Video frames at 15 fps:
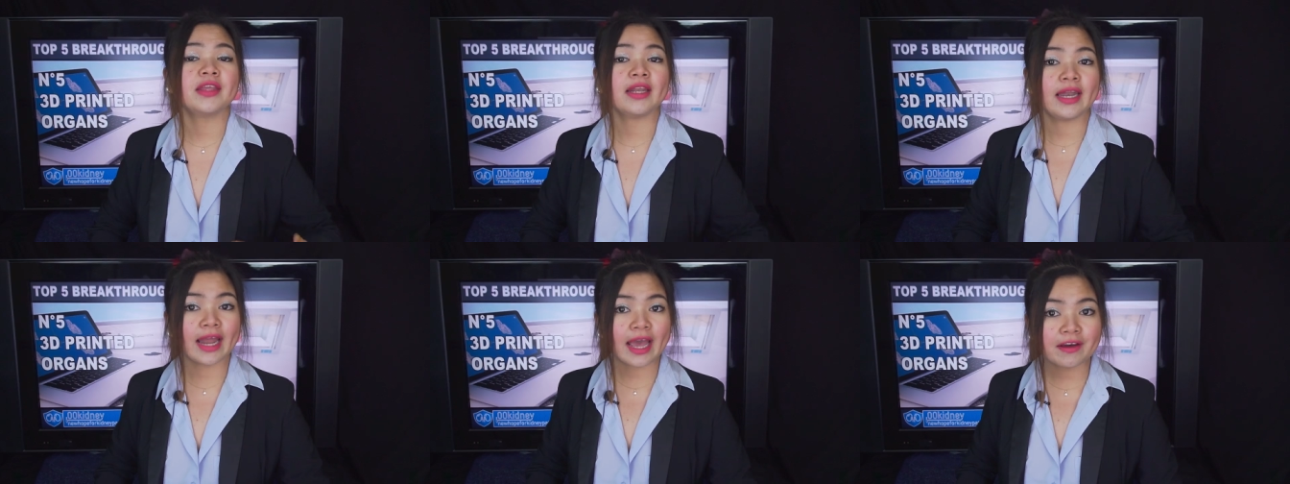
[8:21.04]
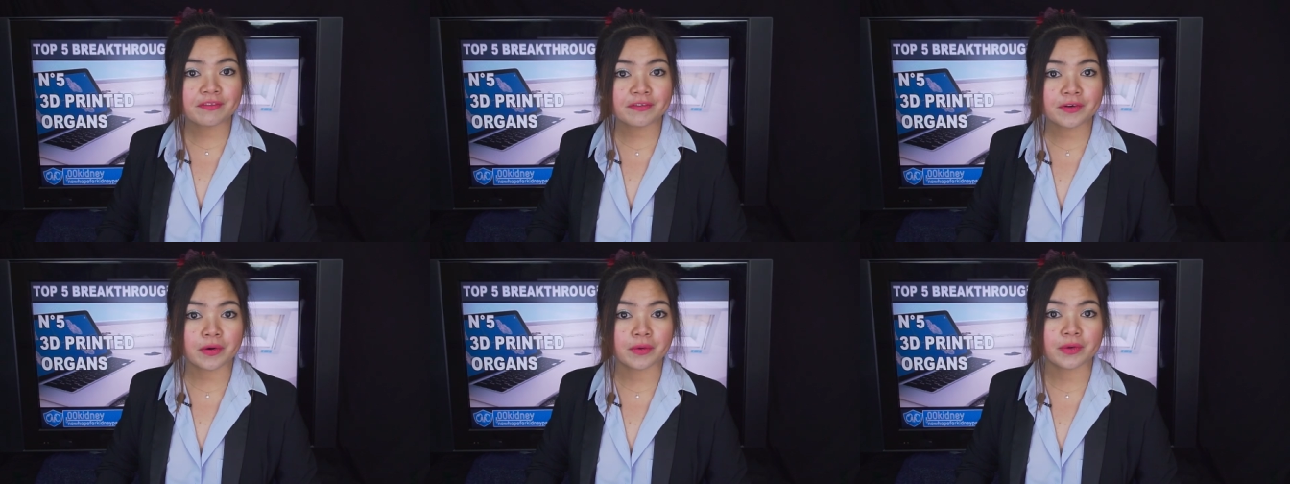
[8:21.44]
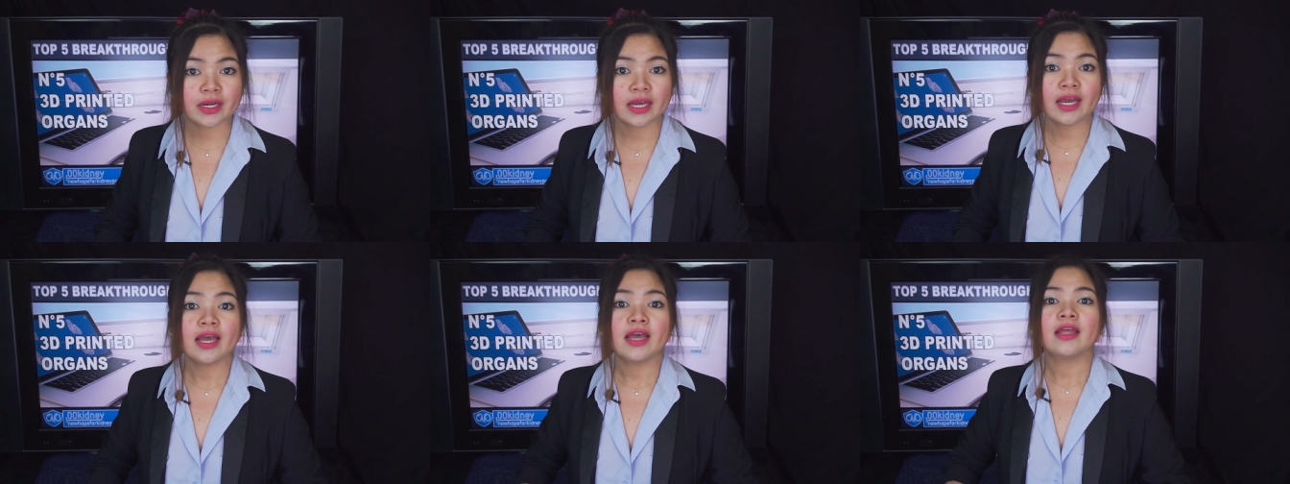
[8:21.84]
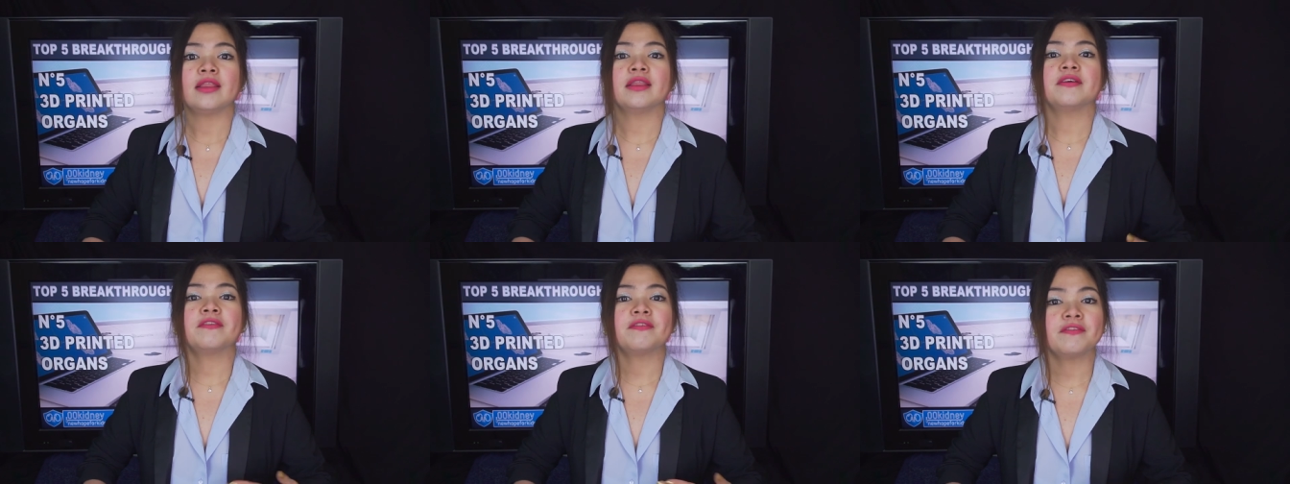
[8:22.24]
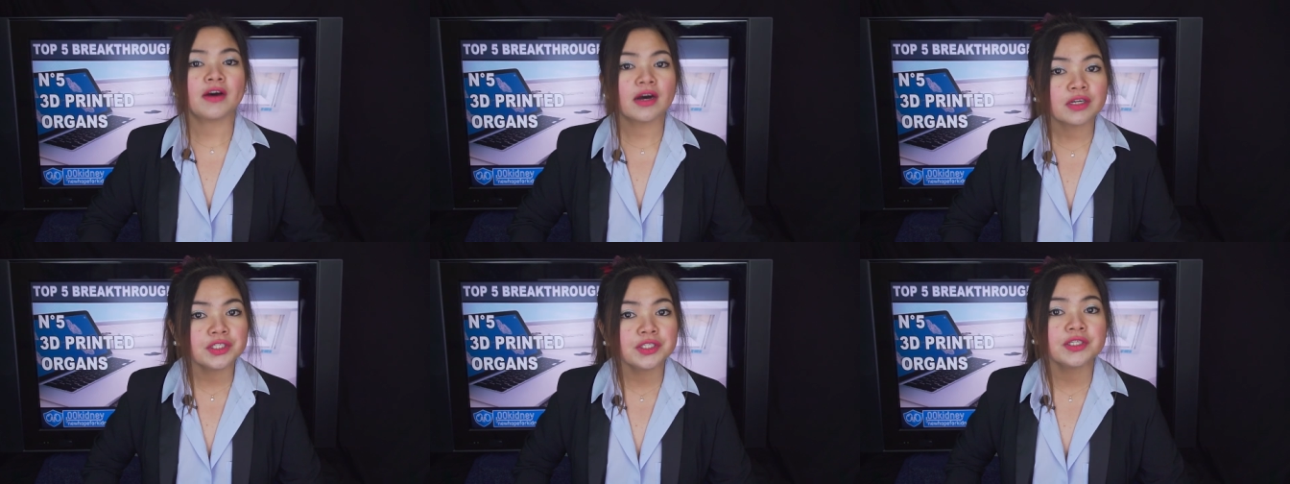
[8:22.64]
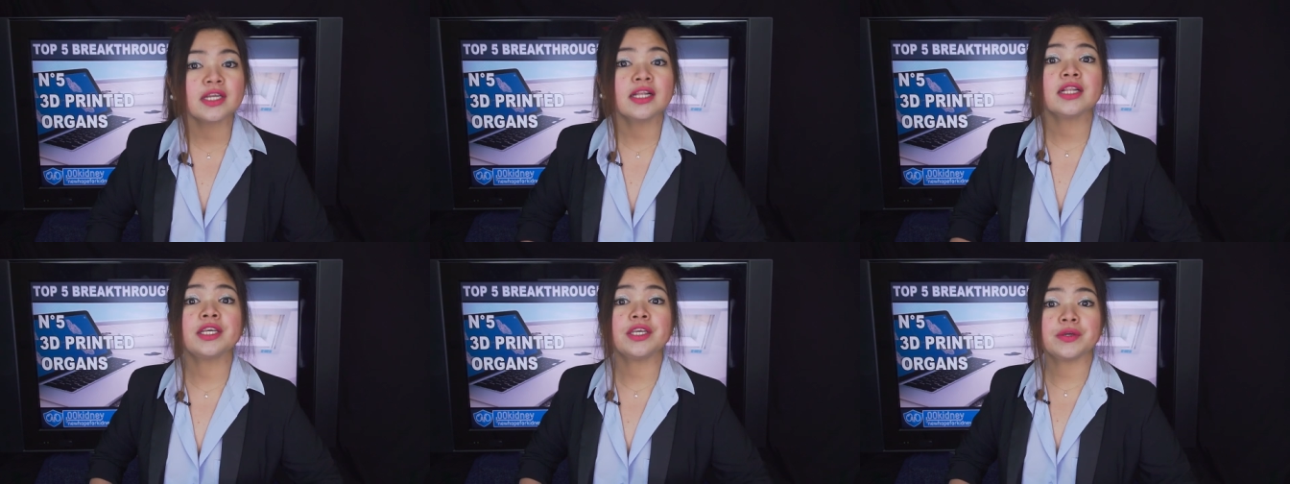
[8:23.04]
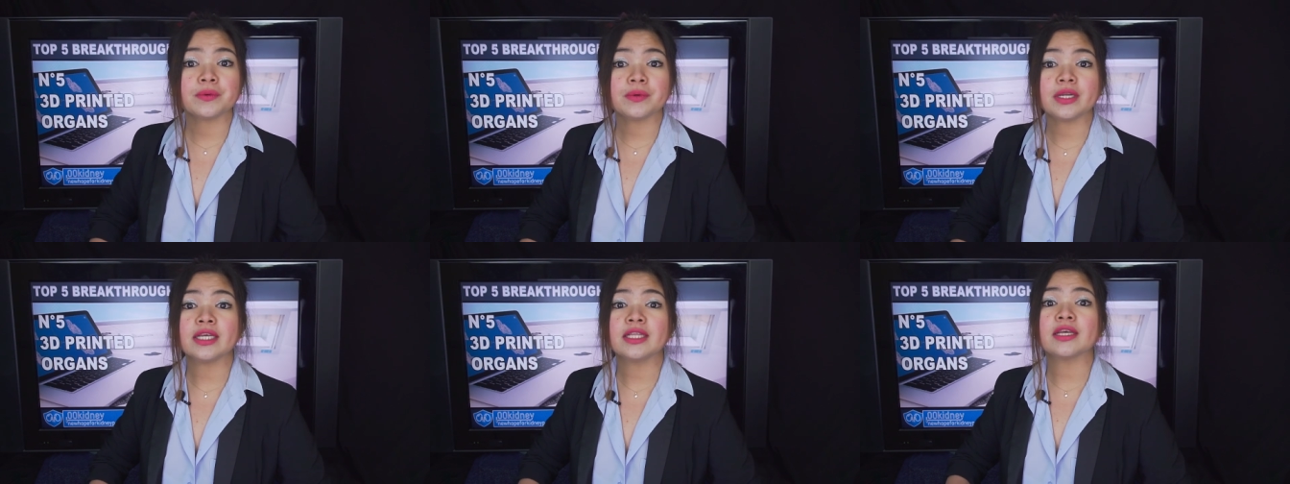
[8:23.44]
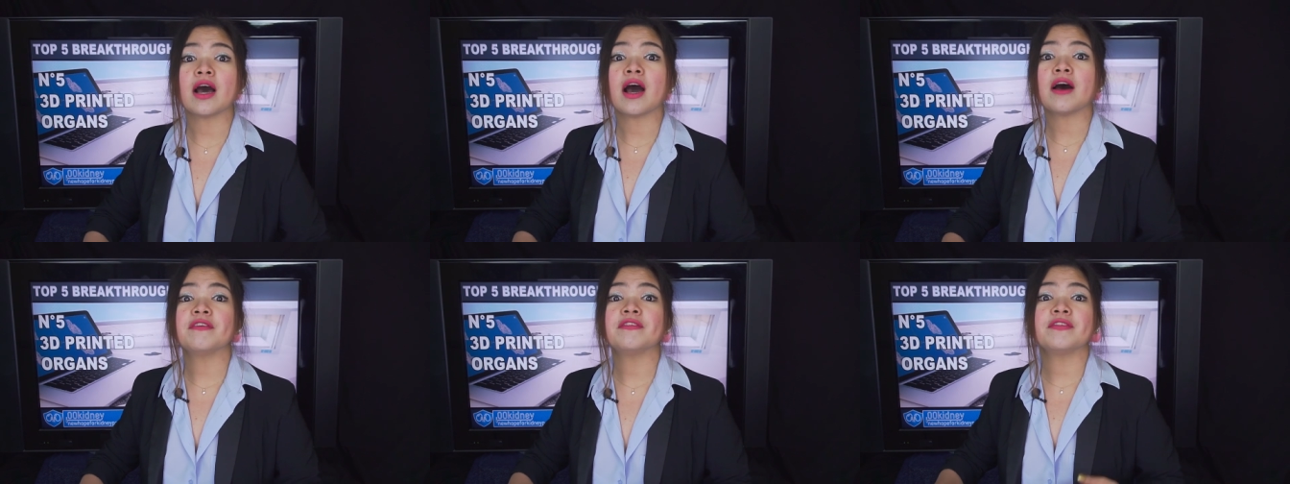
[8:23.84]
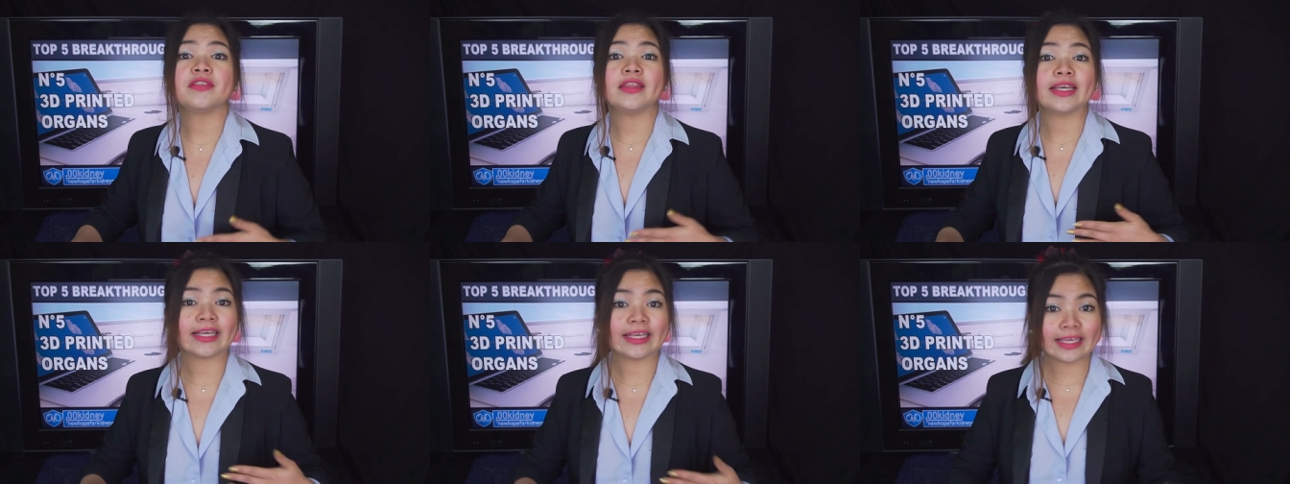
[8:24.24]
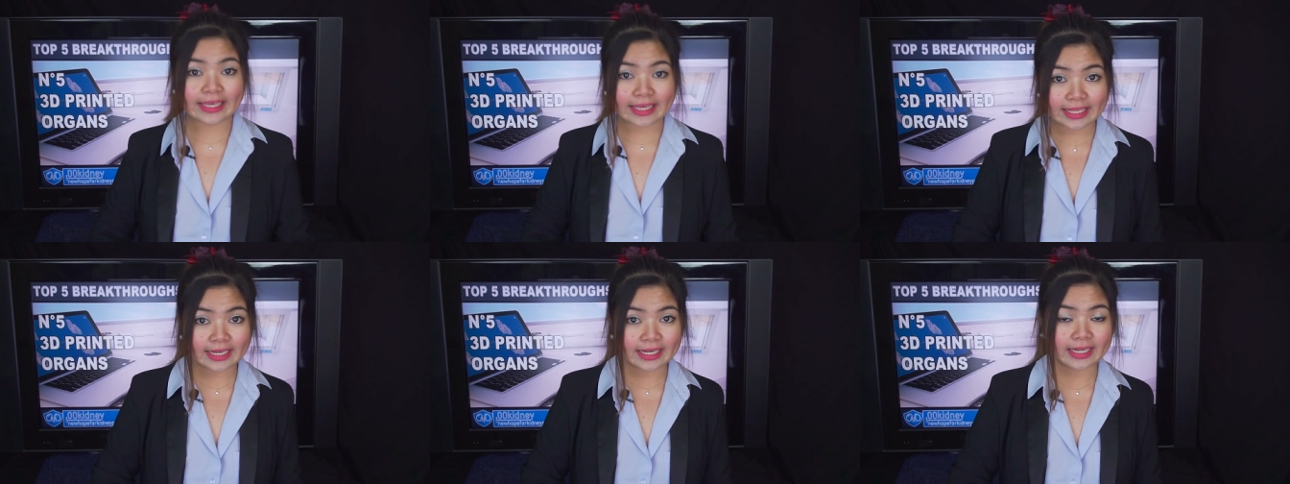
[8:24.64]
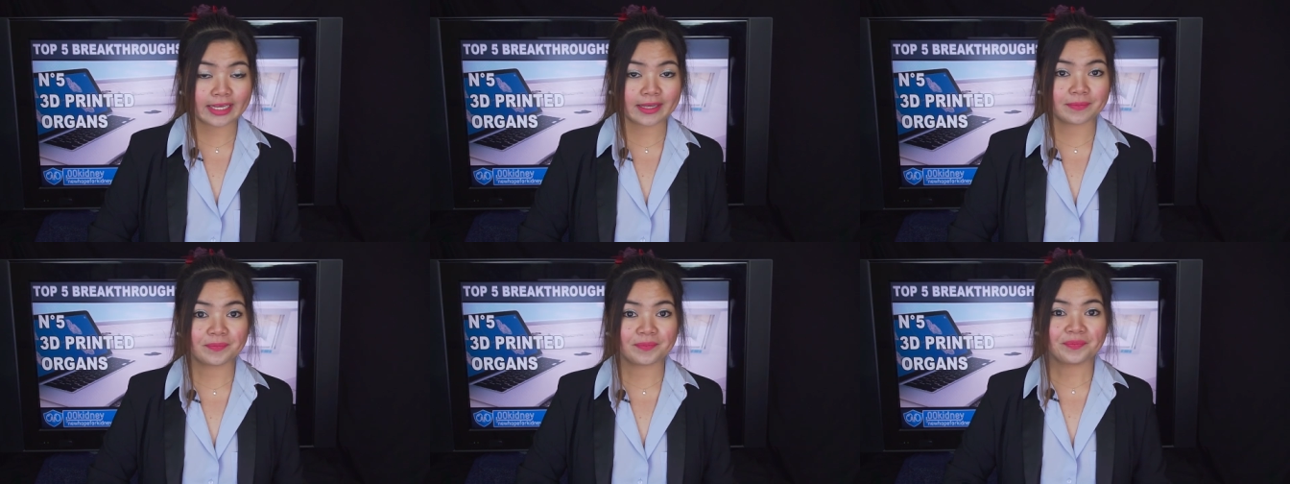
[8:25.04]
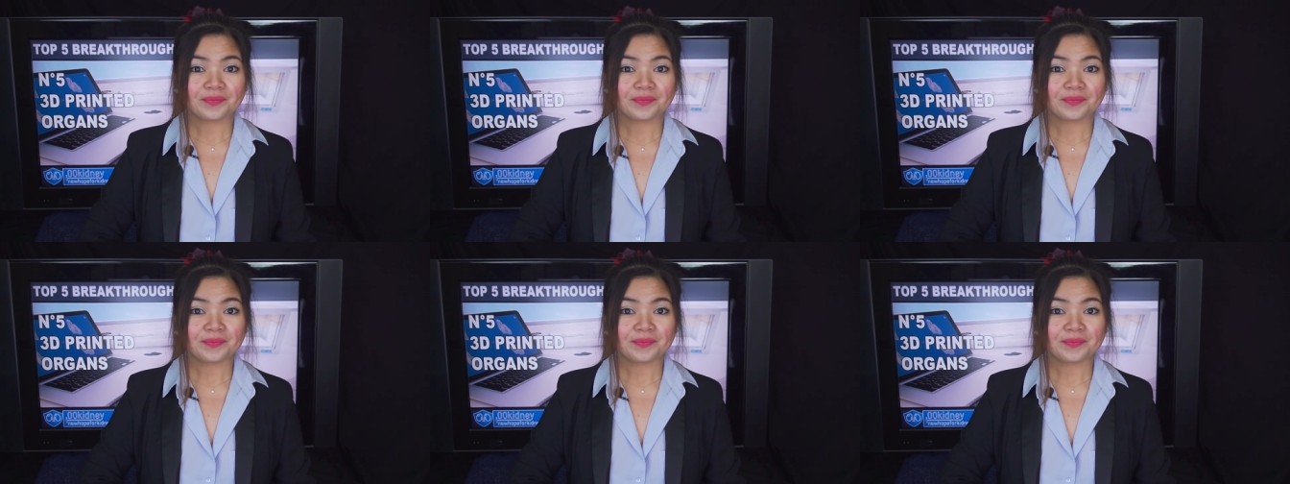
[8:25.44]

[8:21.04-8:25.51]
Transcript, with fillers: the nephron, the functional unit of the kidney.